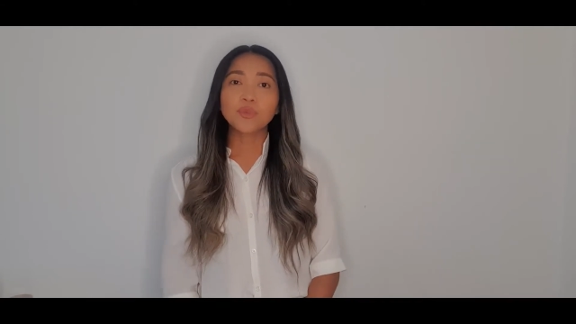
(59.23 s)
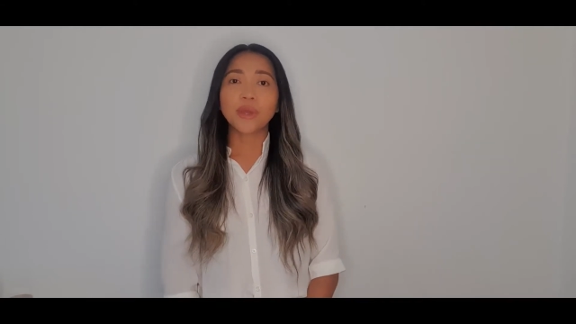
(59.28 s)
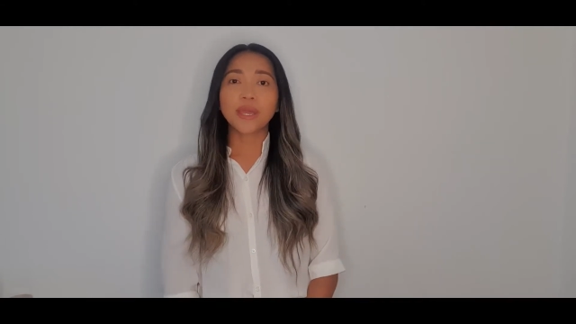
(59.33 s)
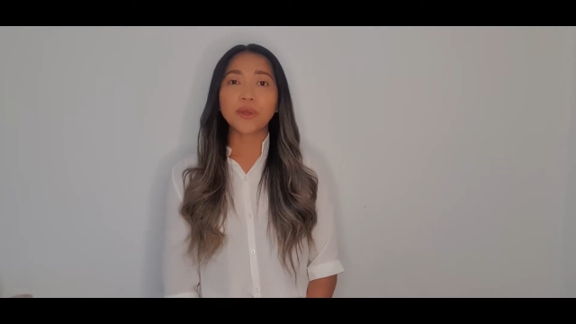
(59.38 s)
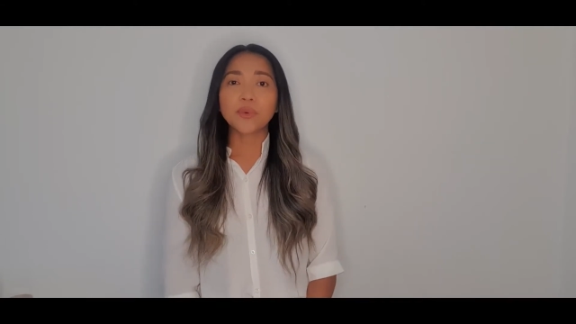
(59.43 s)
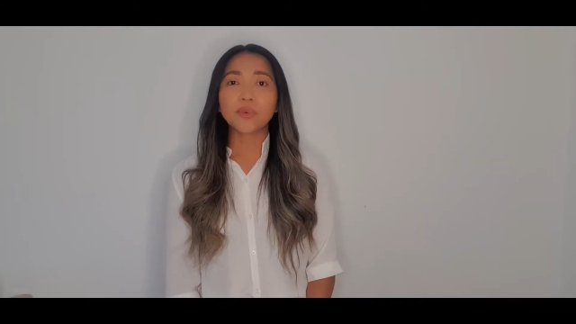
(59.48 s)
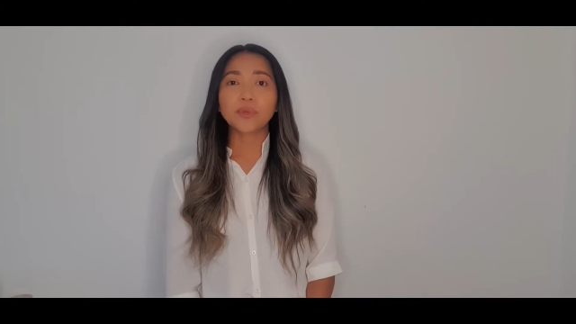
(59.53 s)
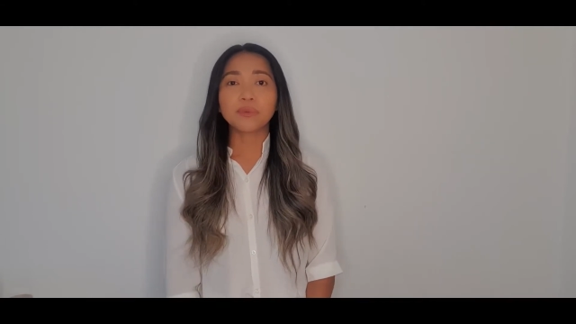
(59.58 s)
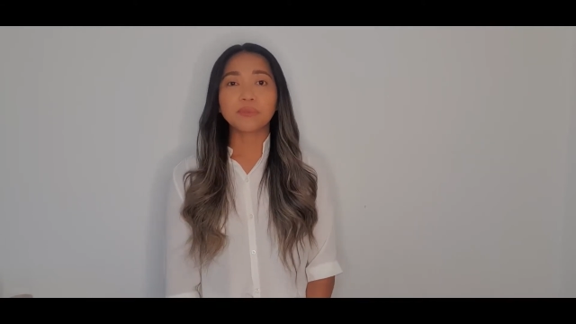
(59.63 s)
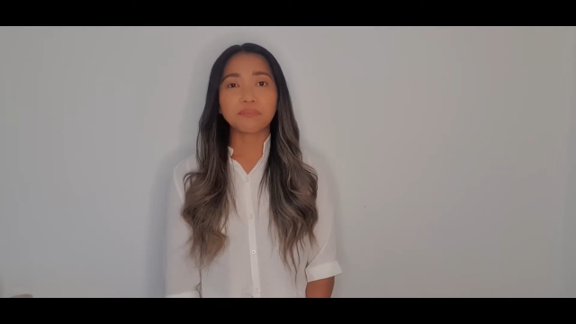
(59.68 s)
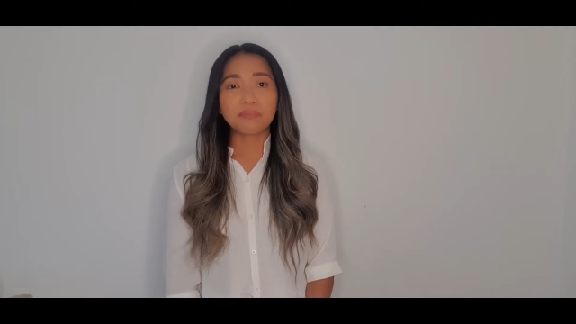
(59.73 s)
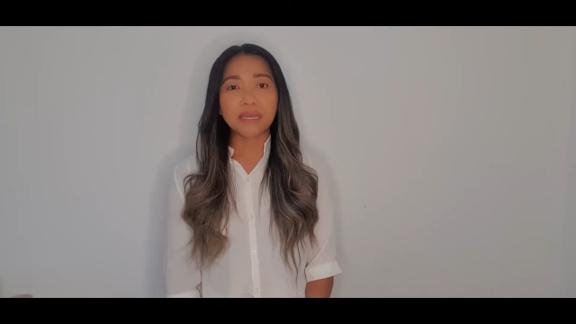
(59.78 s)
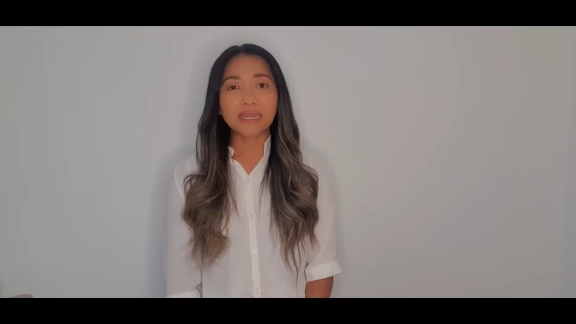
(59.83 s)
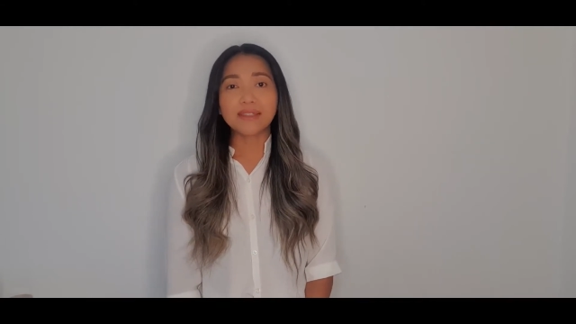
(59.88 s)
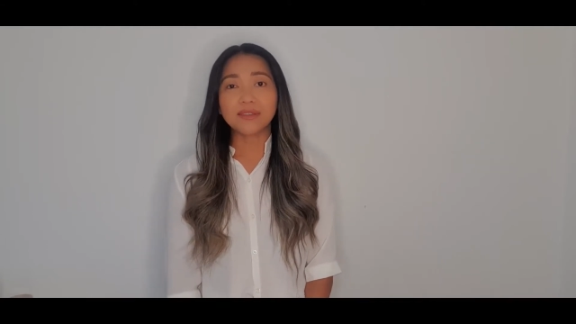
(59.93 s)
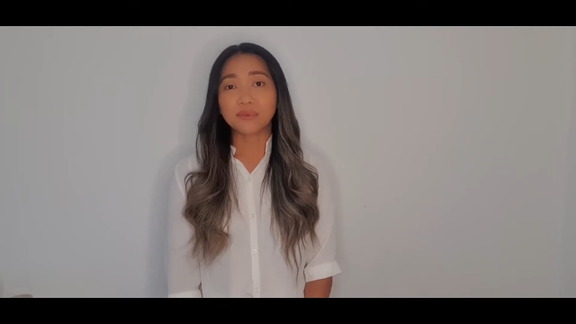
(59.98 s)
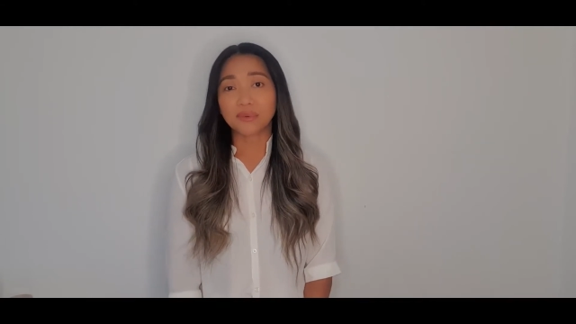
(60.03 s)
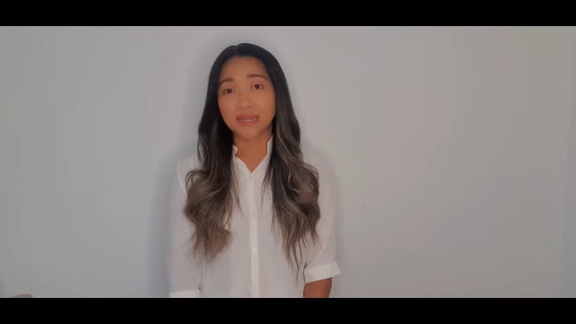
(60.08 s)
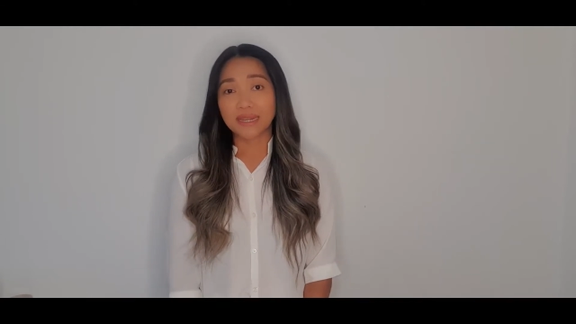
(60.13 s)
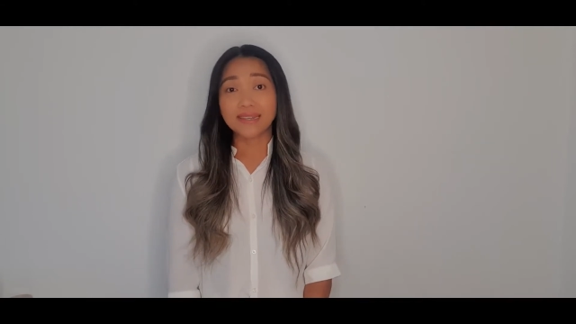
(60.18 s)
wet would be
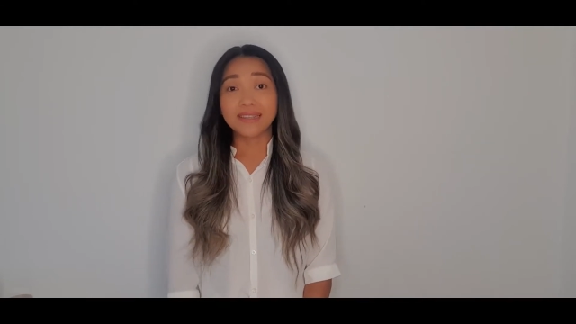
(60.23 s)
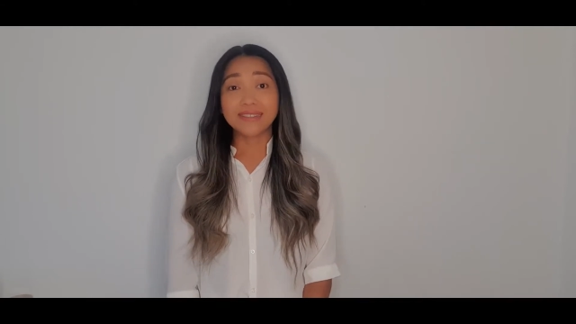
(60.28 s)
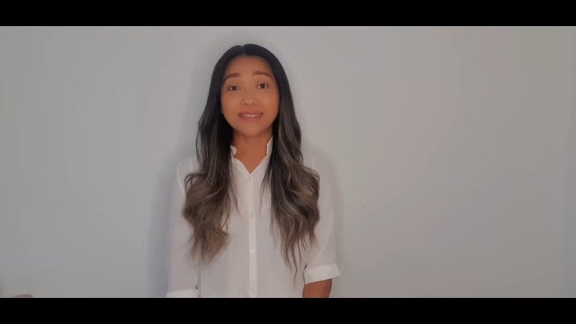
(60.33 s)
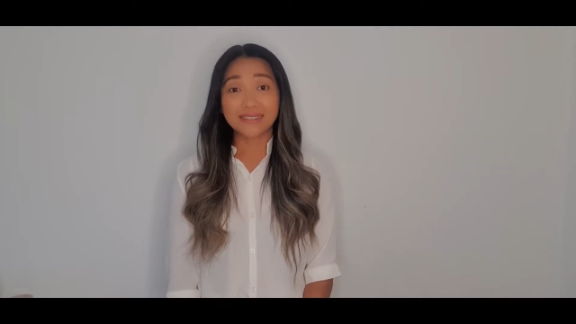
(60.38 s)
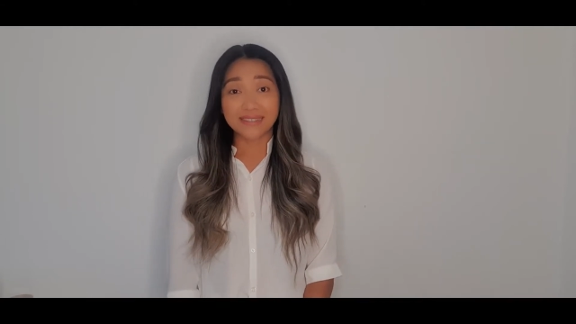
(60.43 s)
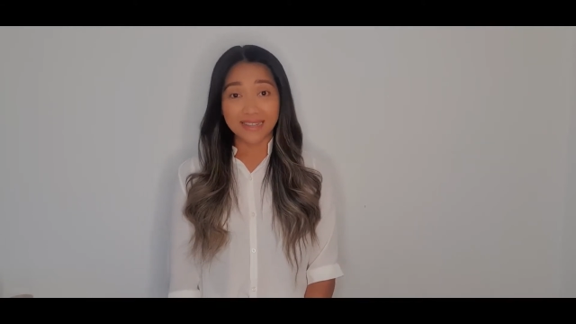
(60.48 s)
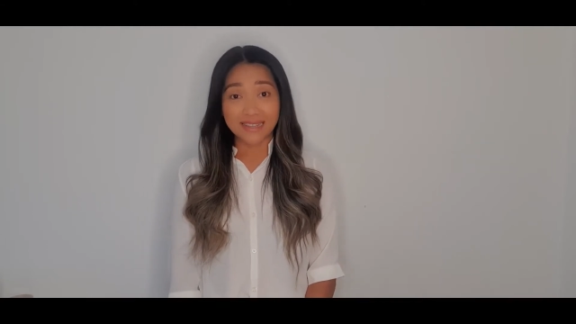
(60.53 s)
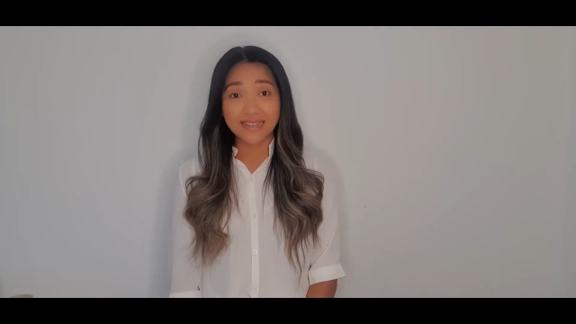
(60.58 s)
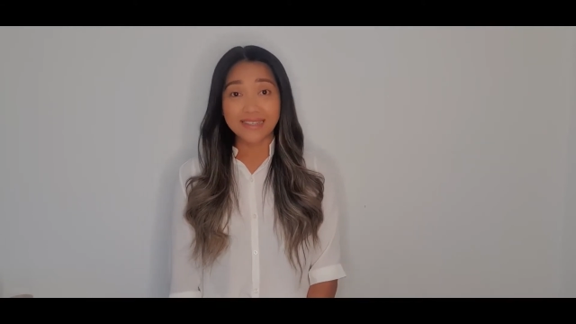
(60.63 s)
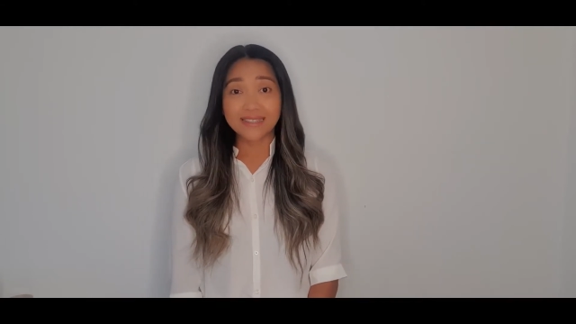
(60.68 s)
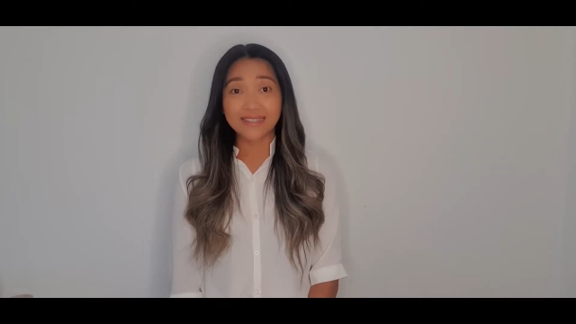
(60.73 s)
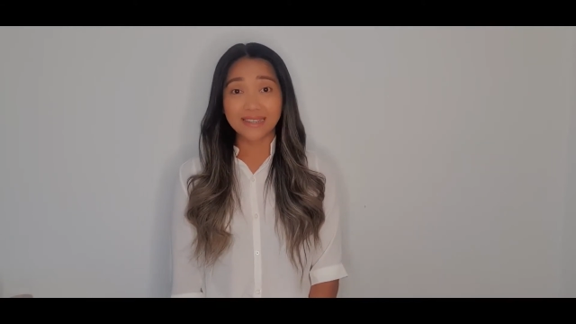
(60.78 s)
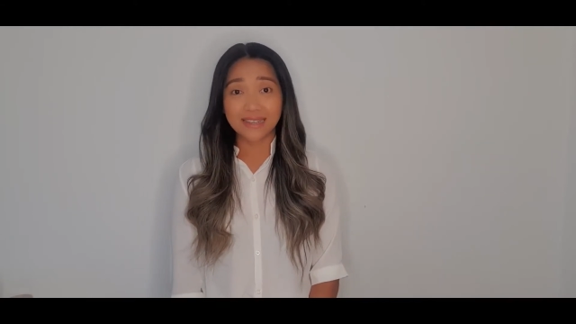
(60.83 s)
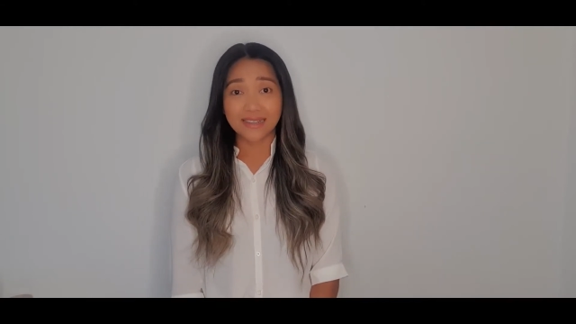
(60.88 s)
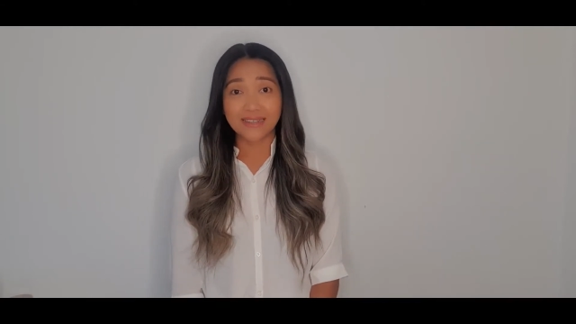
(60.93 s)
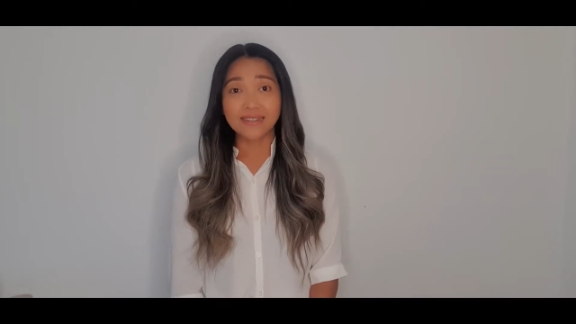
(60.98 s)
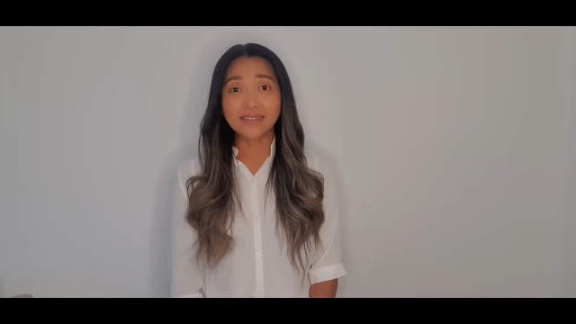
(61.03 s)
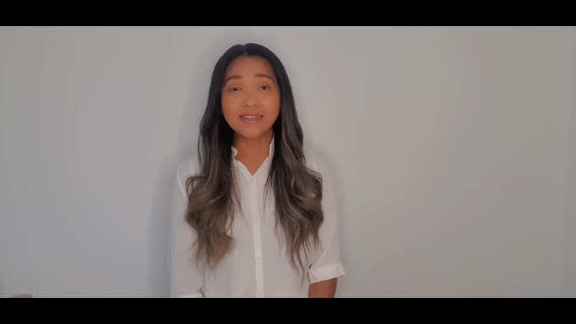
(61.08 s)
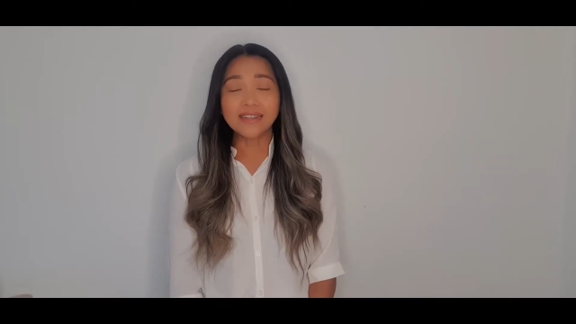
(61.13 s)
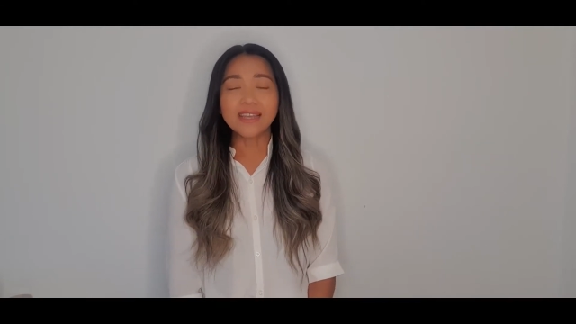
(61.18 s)
the rainy
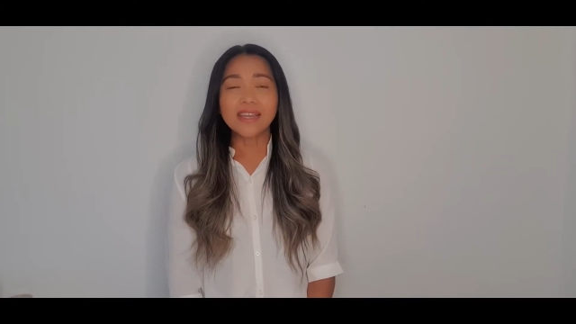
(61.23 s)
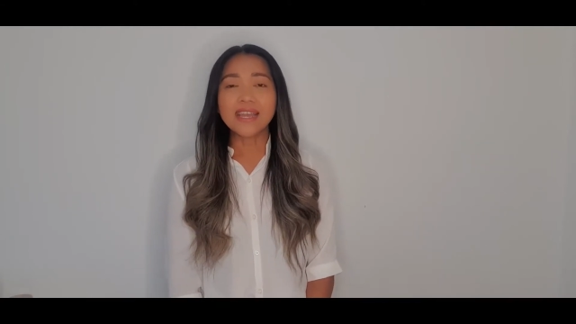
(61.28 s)
season,